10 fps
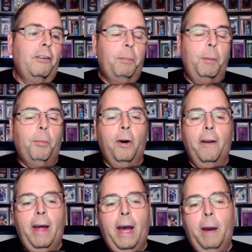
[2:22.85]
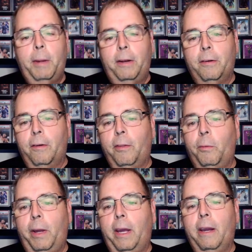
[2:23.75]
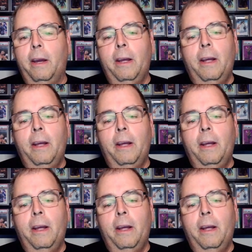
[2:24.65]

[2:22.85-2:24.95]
Just be part of the hobby during the week.